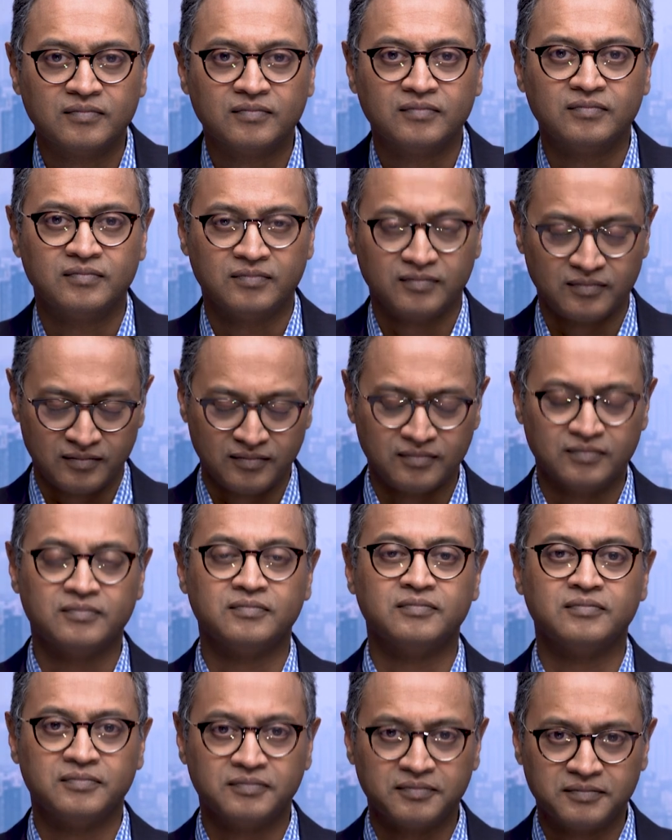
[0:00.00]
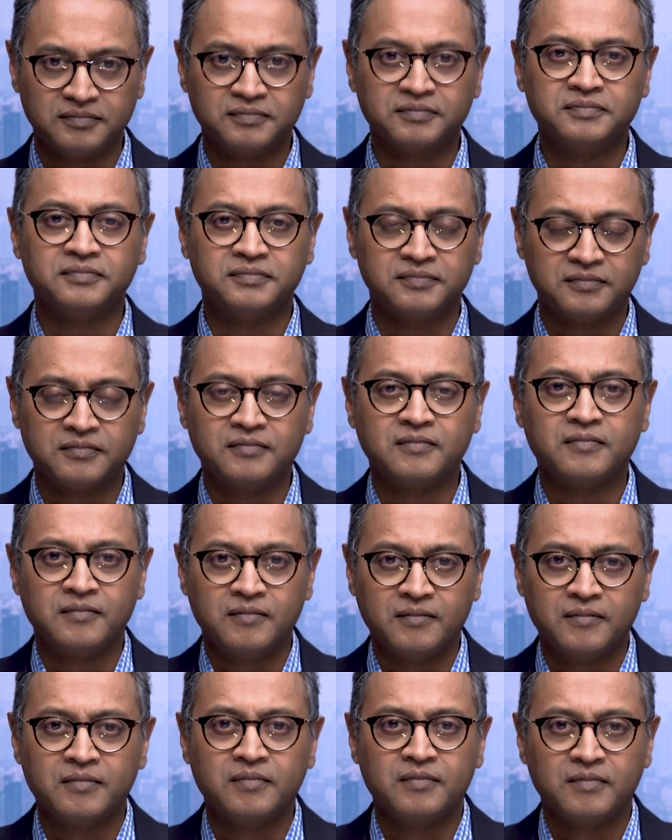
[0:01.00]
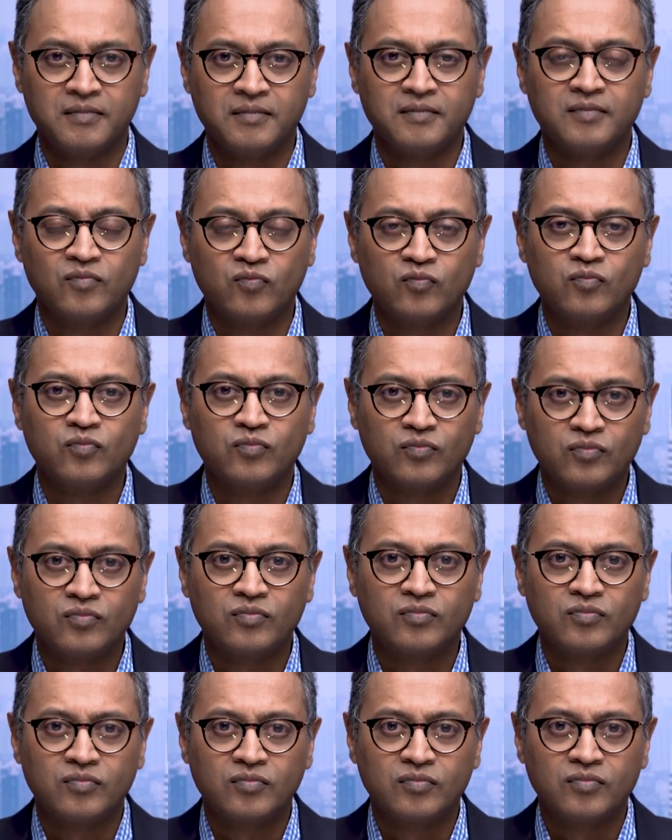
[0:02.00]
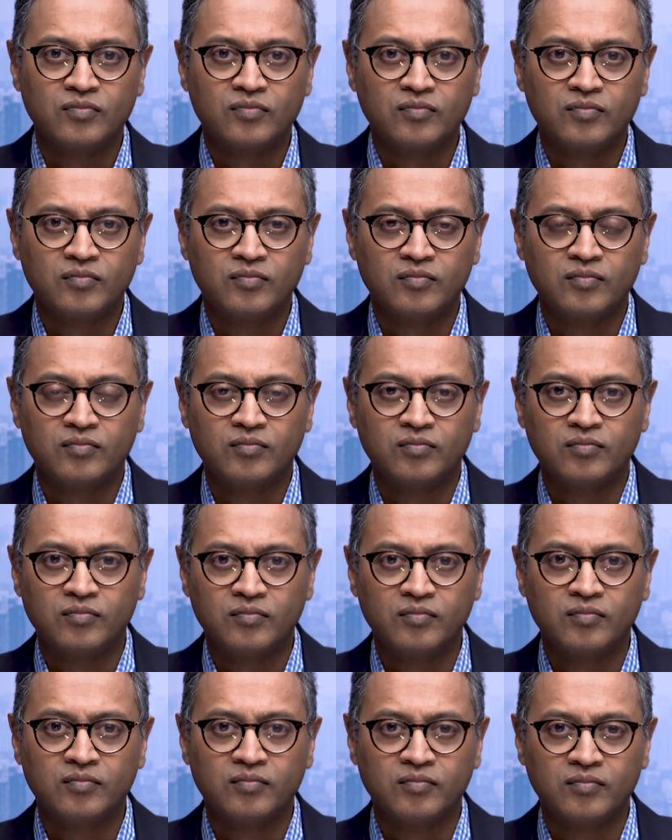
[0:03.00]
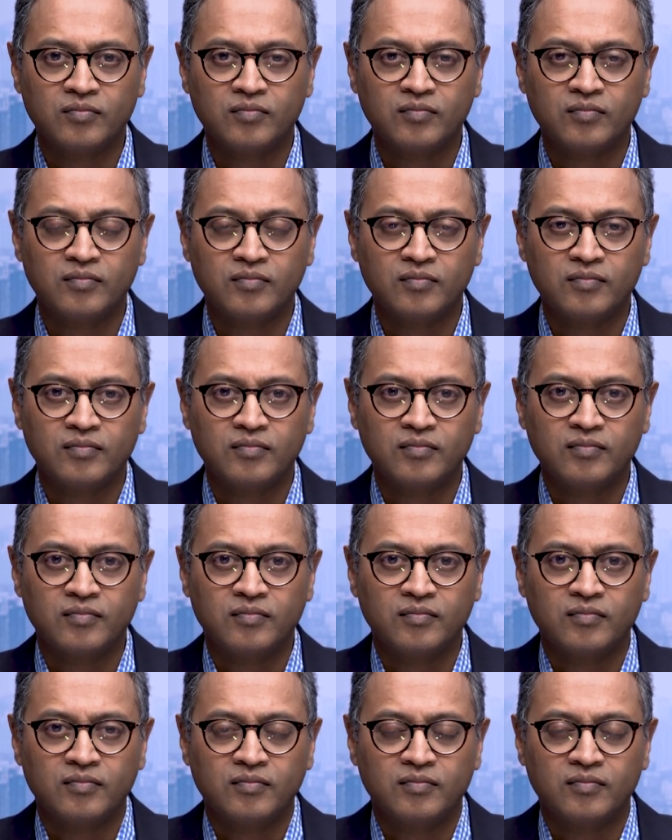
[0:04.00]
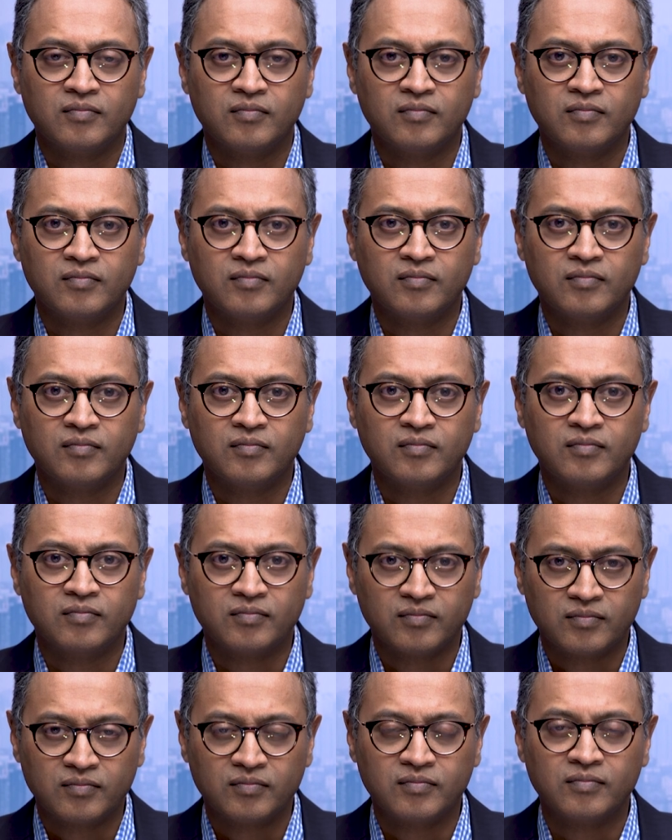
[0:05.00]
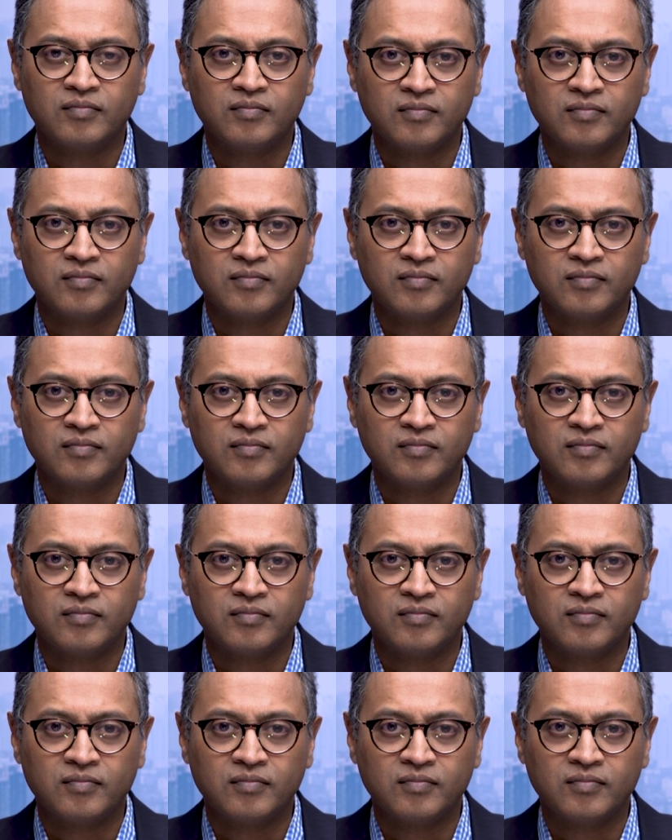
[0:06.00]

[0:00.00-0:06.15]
(silent)